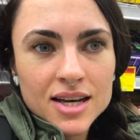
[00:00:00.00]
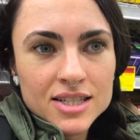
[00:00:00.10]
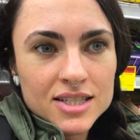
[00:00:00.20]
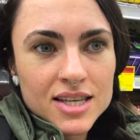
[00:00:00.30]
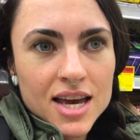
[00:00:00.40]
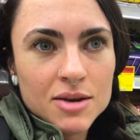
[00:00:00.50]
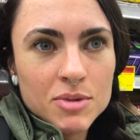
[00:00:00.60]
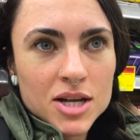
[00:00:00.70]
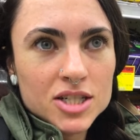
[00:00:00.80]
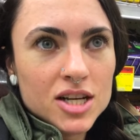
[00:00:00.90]
I just can't
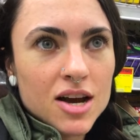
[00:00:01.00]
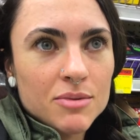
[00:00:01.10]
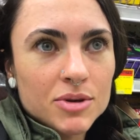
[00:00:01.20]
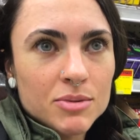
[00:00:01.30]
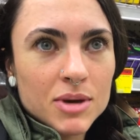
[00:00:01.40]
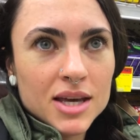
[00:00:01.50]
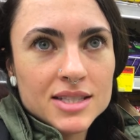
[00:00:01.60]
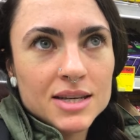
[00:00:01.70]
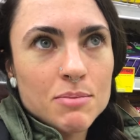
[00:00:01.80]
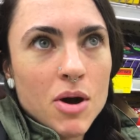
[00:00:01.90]
imagine how I'm gonna make it.
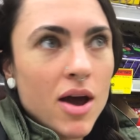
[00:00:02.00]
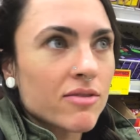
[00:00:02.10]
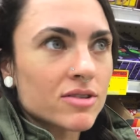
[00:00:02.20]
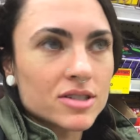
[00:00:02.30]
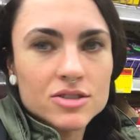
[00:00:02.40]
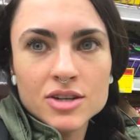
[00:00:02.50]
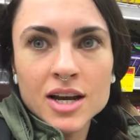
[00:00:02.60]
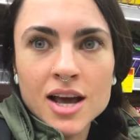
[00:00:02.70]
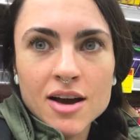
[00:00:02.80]
It's like Mount Everest right